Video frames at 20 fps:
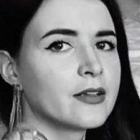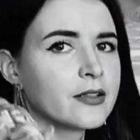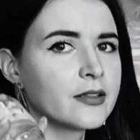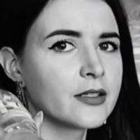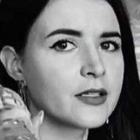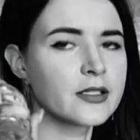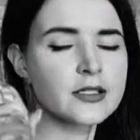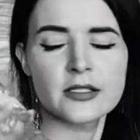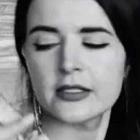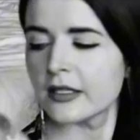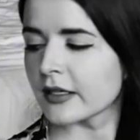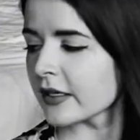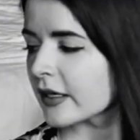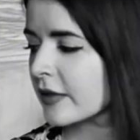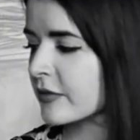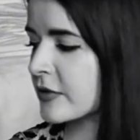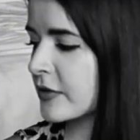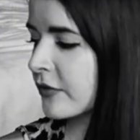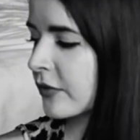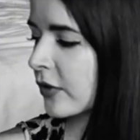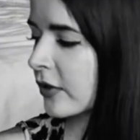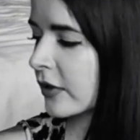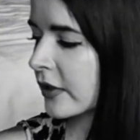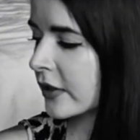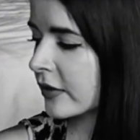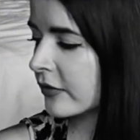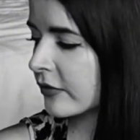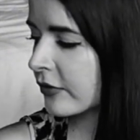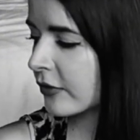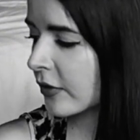This thing keeps
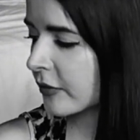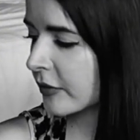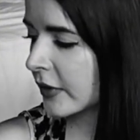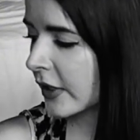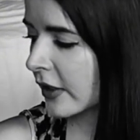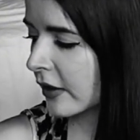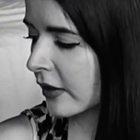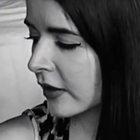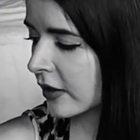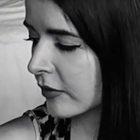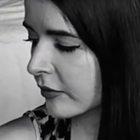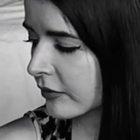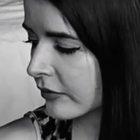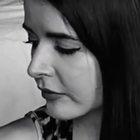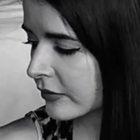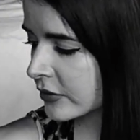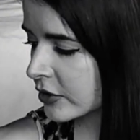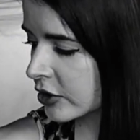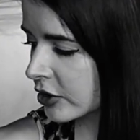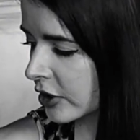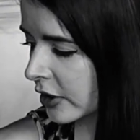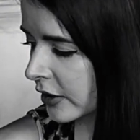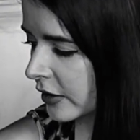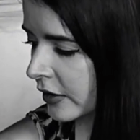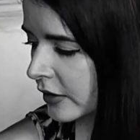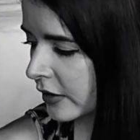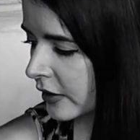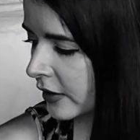falling from the armchair.